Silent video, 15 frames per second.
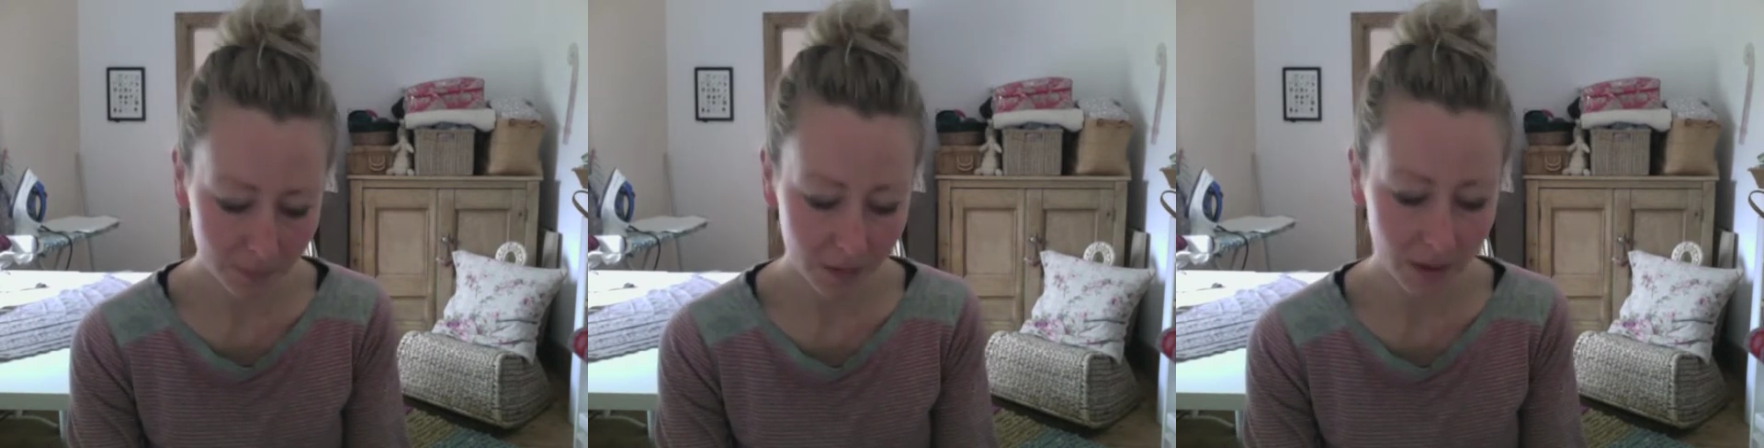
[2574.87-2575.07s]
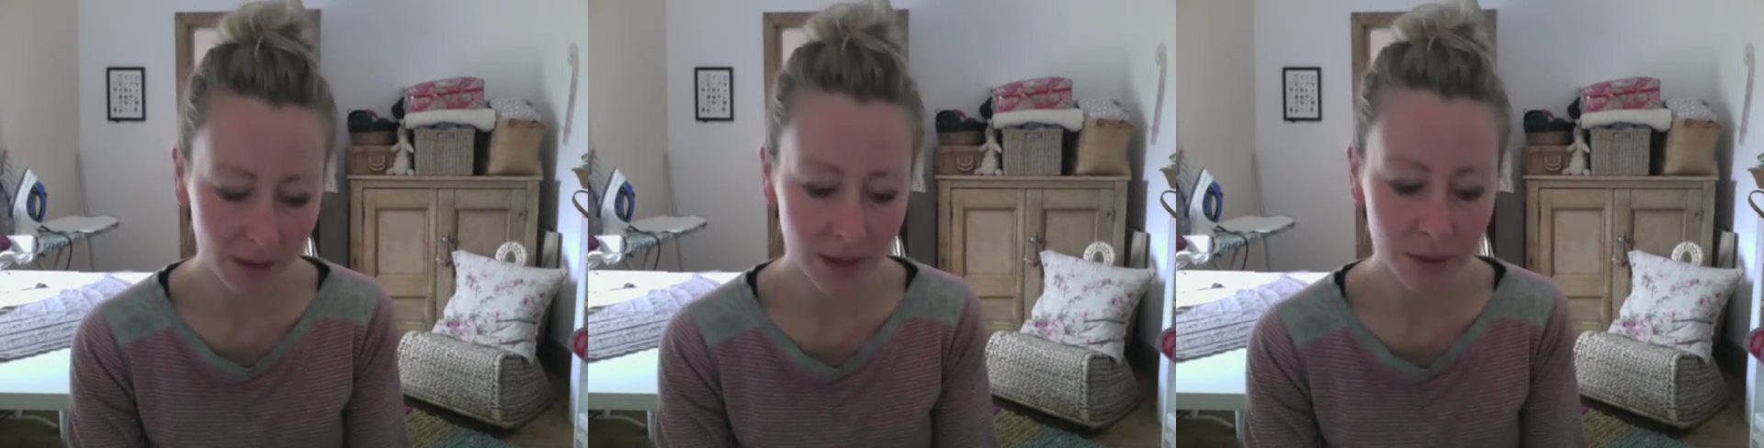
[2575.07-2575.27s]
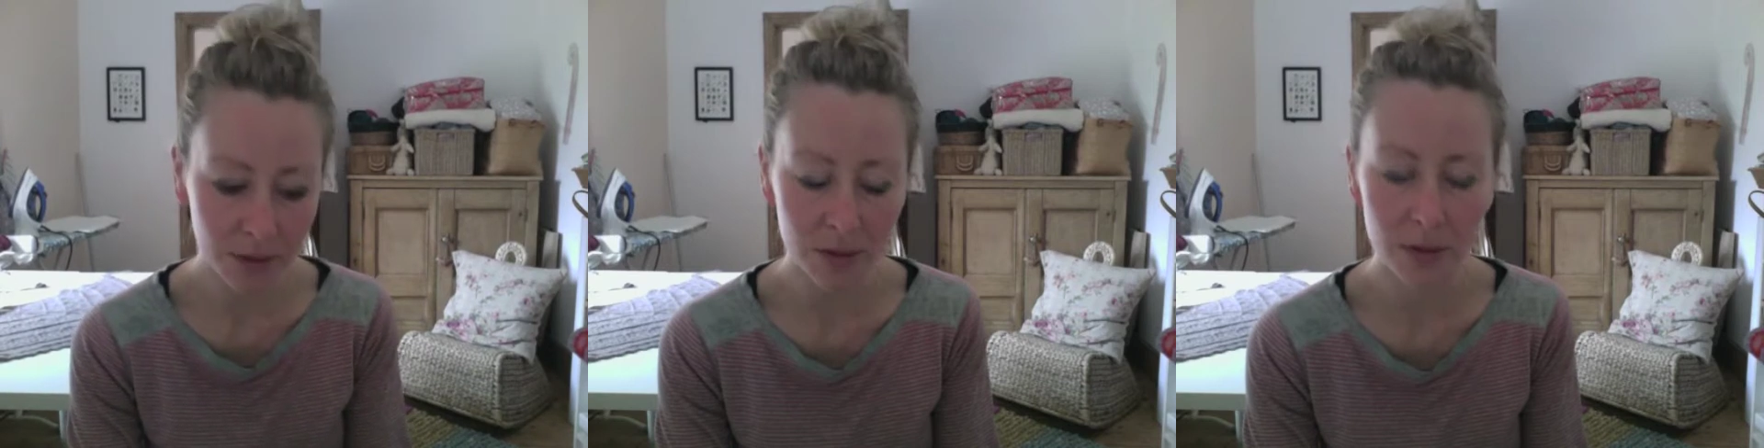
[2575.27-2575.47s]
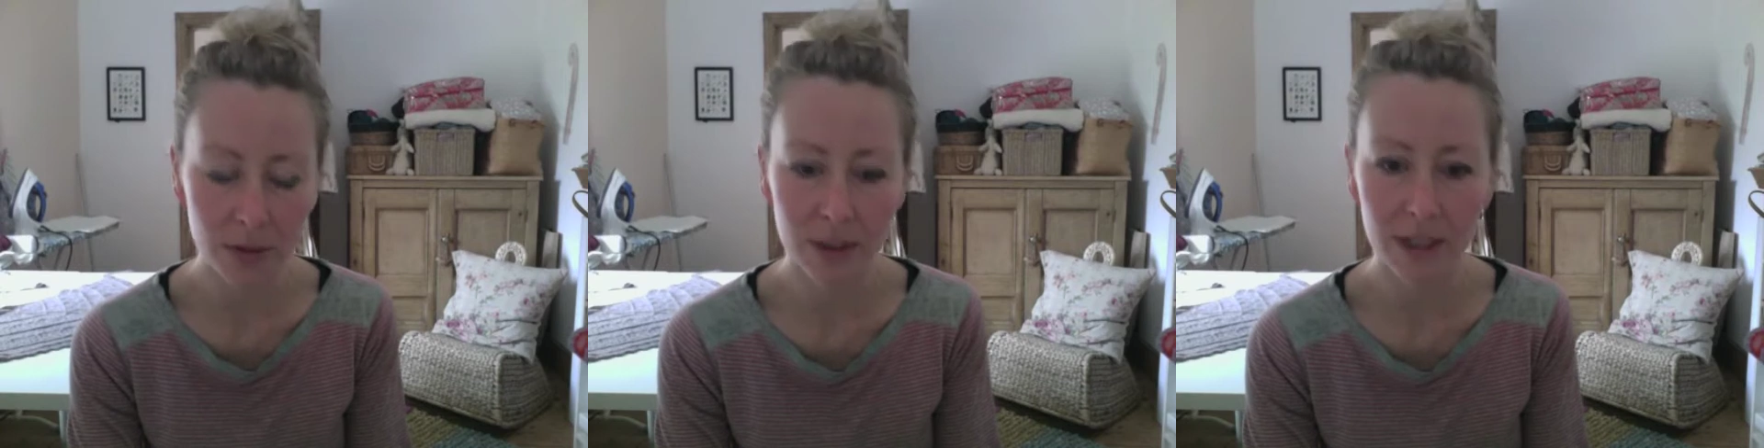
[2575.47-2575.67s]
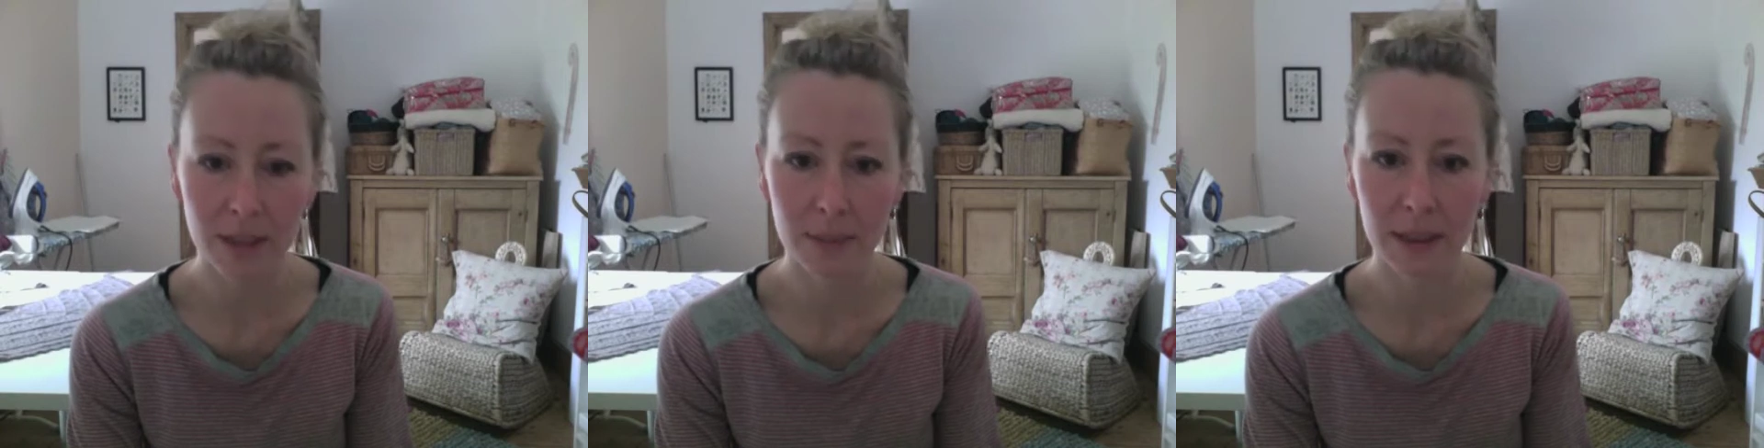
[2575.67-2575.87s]
and I was
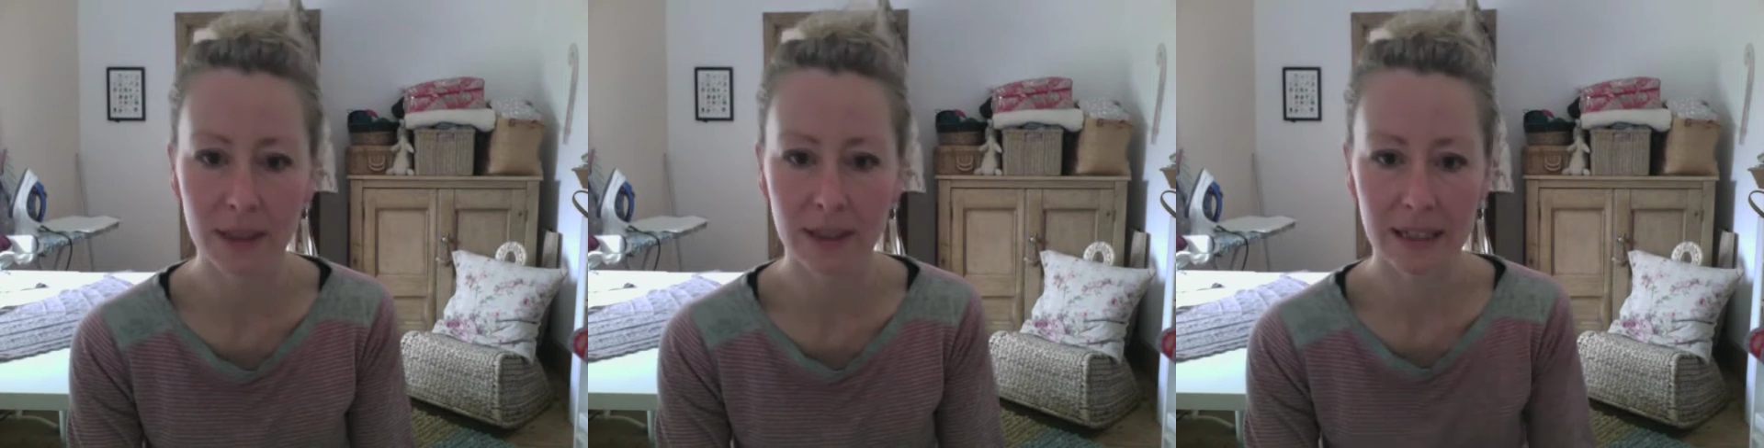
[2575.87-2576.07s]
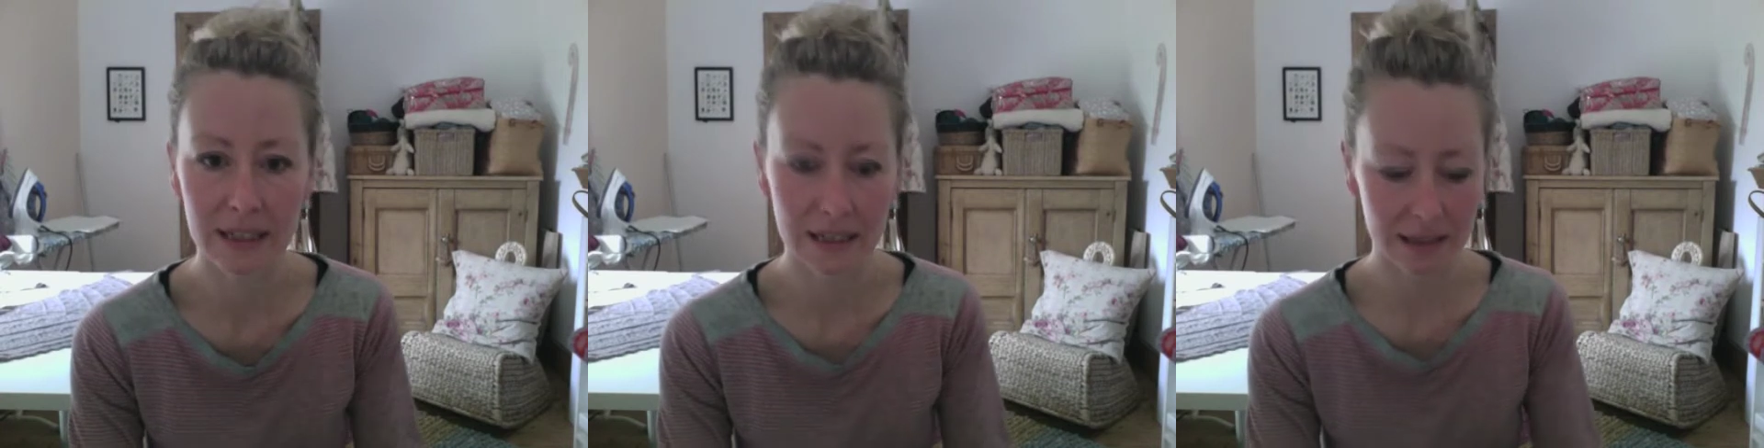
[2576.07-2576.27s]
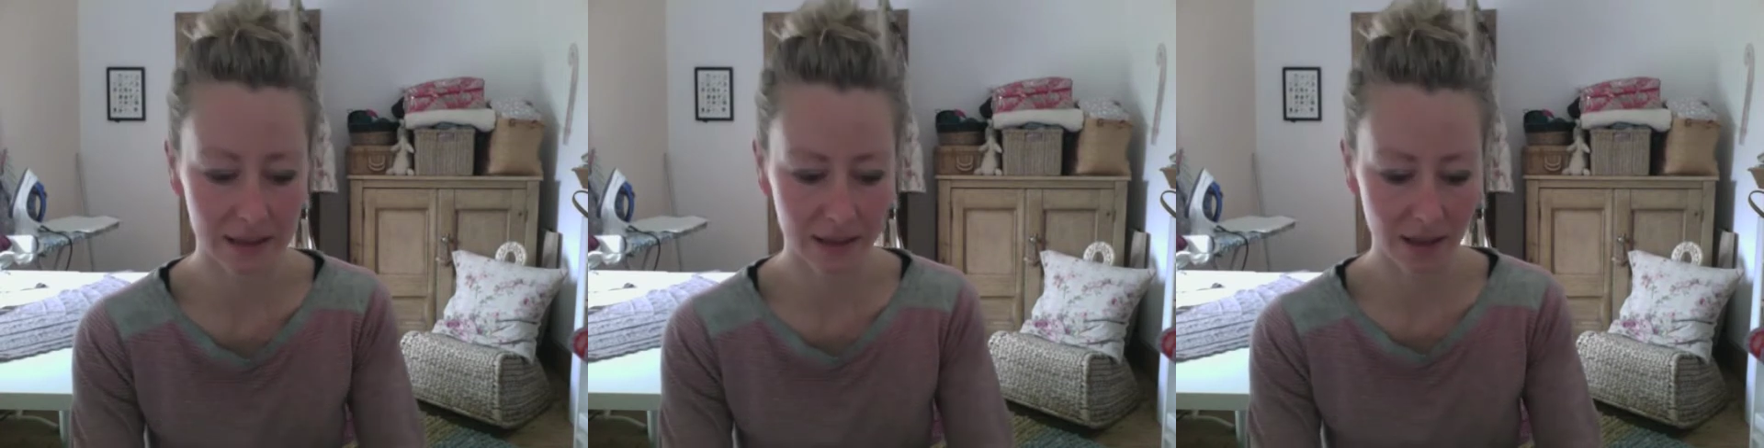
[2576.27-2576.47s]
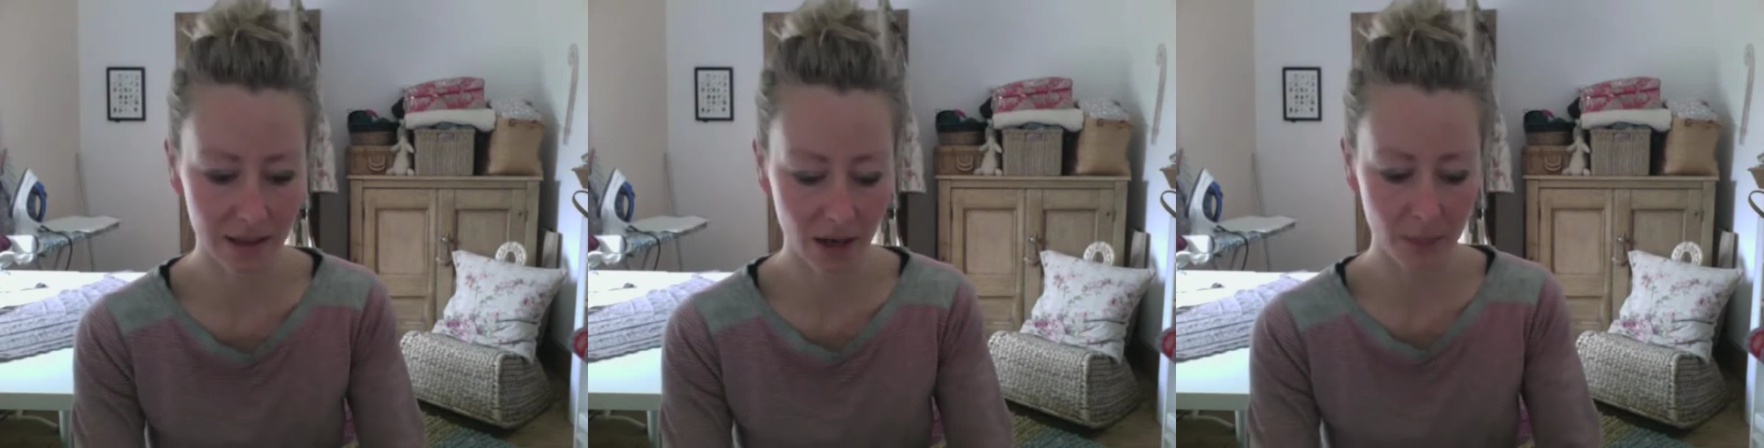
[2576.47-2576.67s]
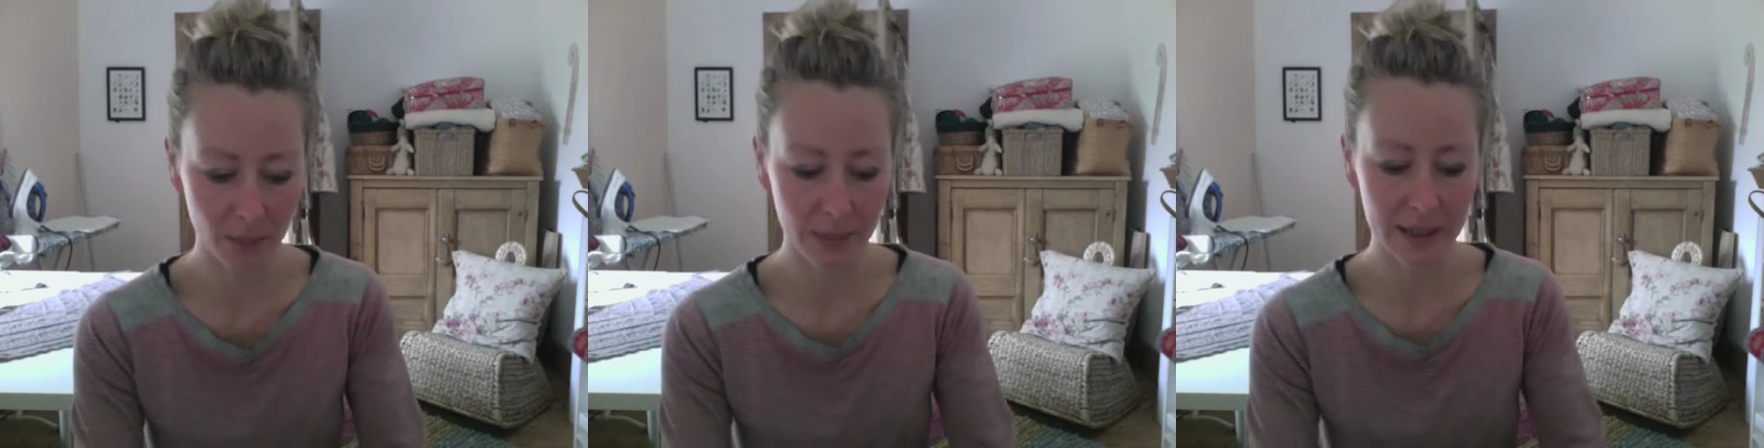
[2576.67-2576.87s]
talking about the
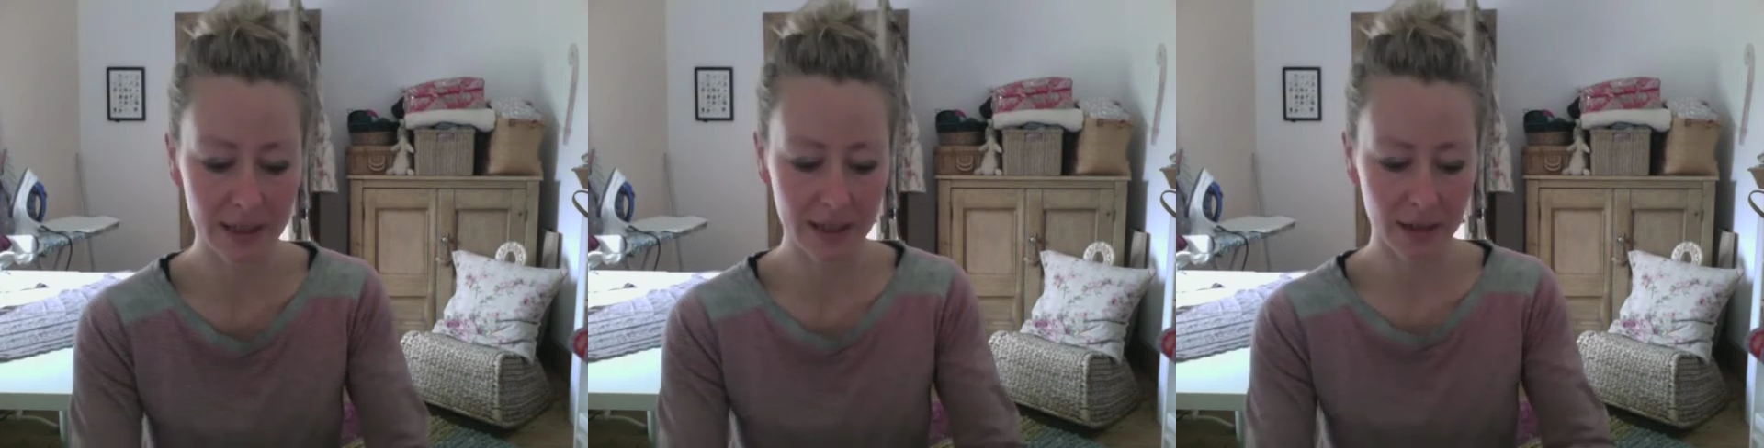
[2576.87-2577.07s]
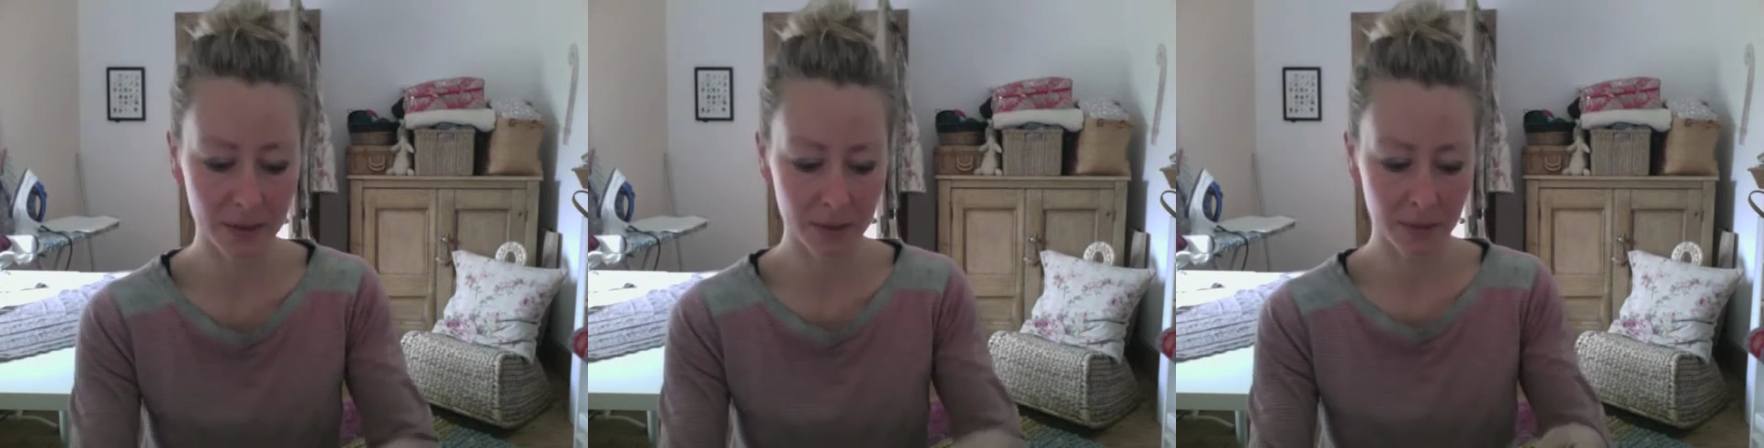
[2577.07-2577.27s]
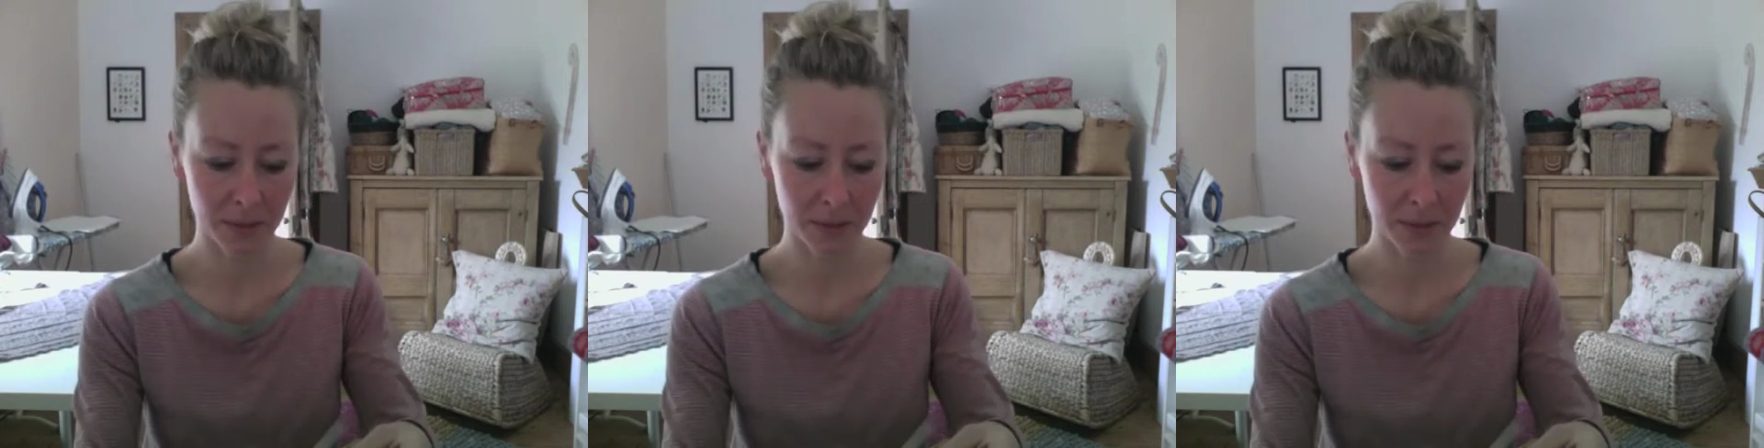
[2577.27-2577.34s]
Carpino